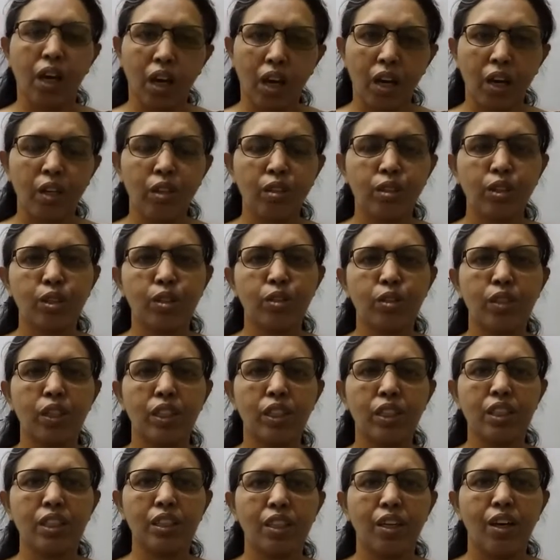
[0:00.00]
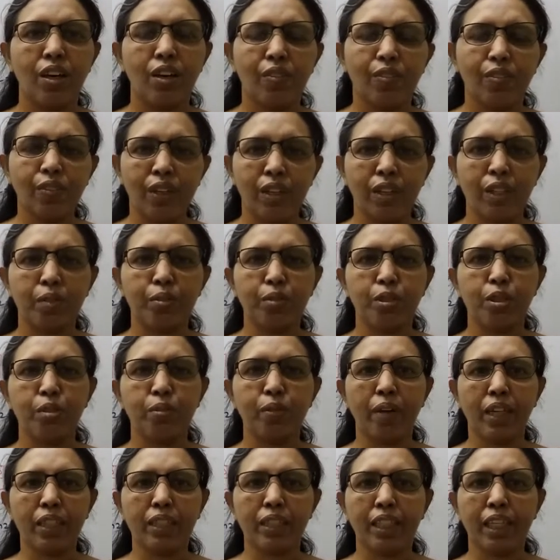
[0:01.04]
Hello students, welcome to
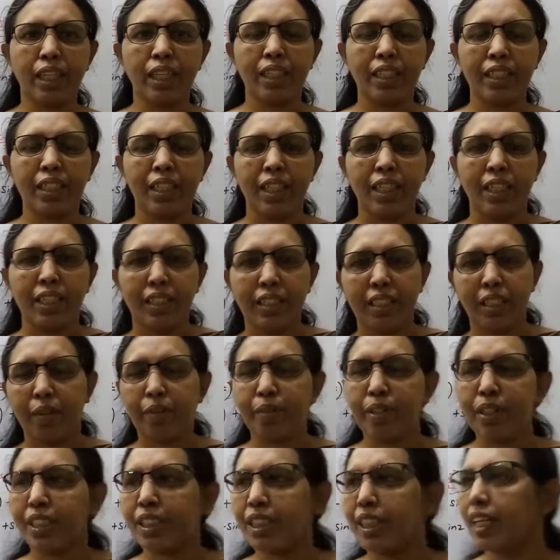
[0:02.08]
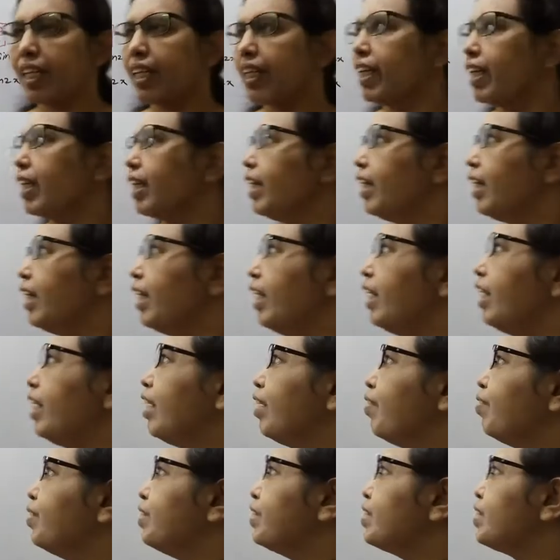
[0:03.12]
Max and Tamil channel.
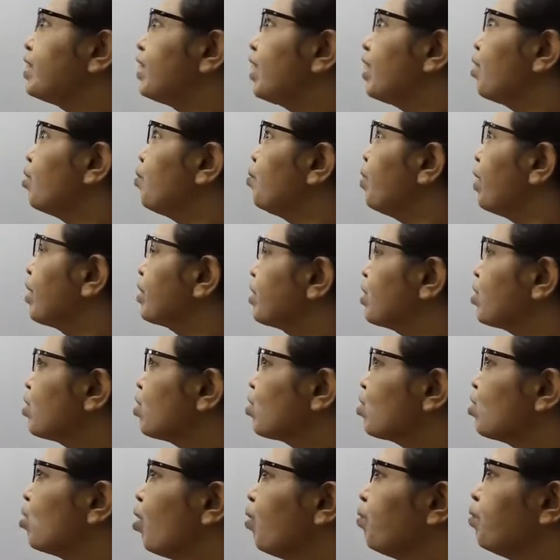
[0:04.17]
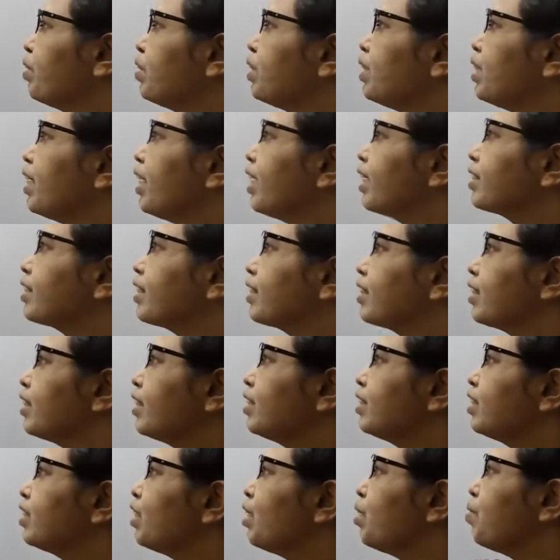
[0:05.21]
11th standard Max Trigonometry
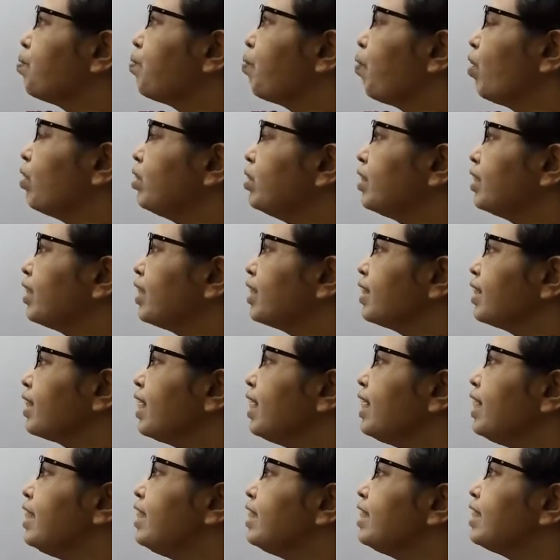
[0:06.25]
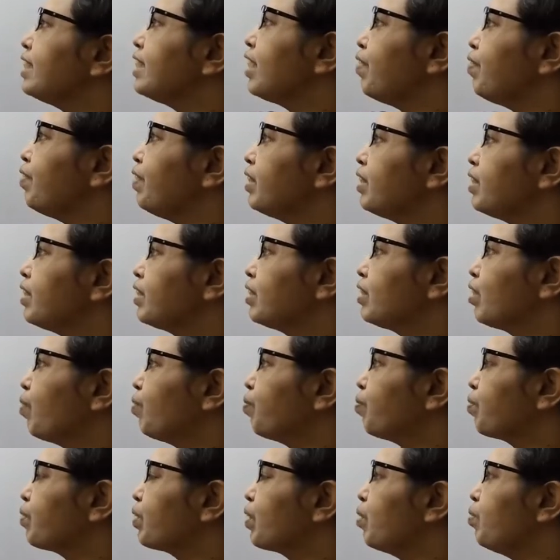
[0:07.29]
exercise 3.6 7th sum.
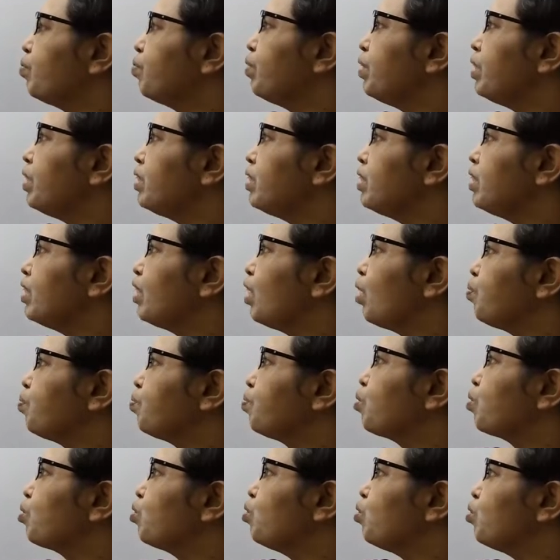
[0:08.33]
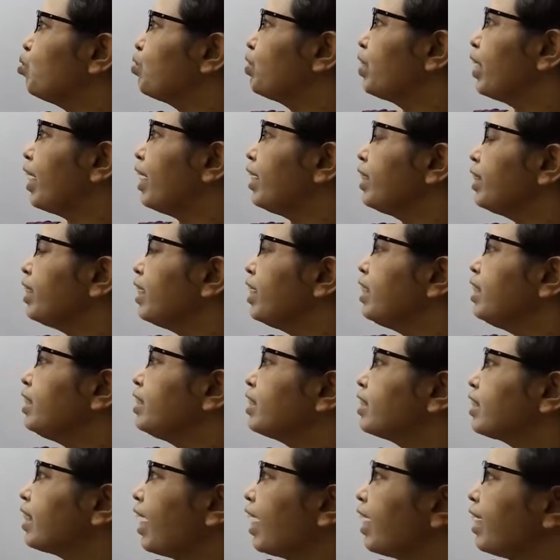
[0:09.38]
Ptina, prove that
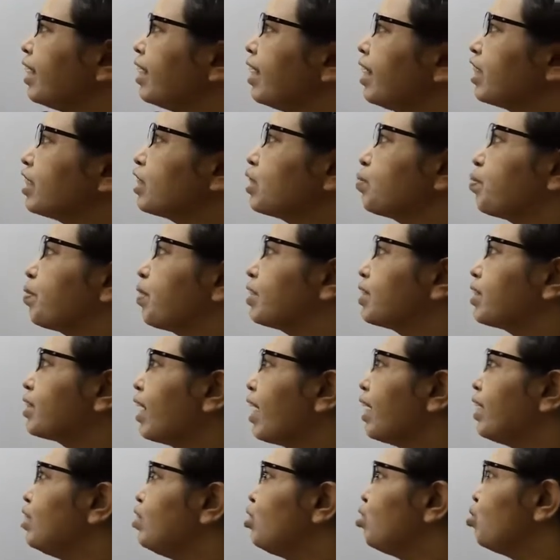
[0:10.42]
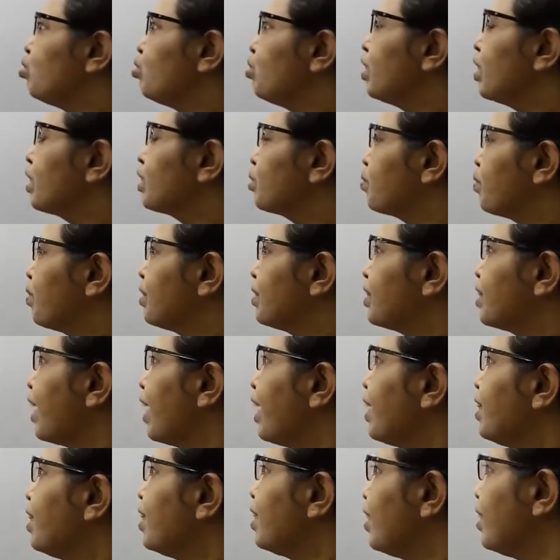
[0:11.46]
sin x plus sin 2x plus
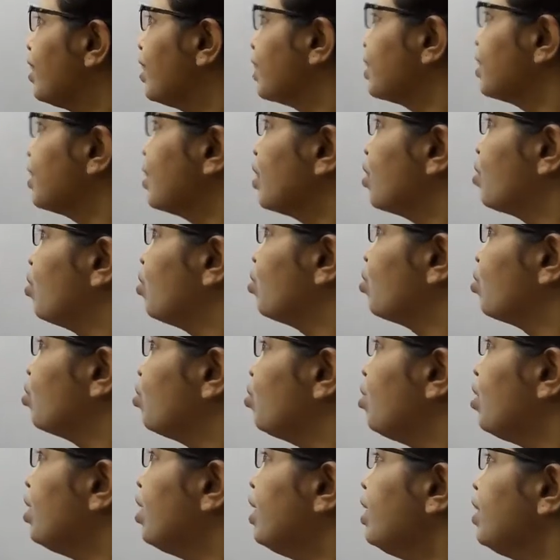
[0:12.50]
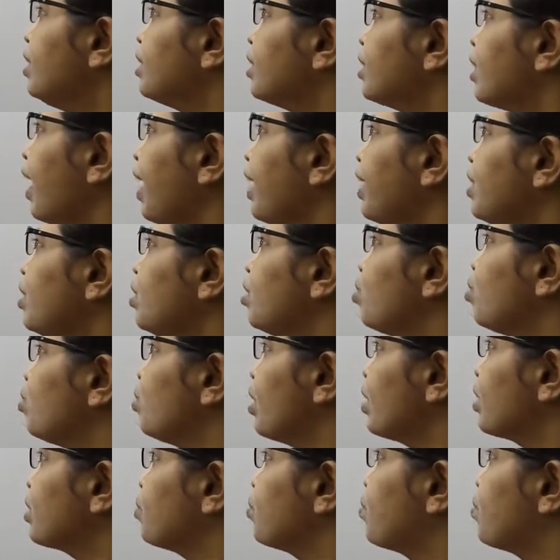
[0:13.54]
sin 3x equal to sin 2x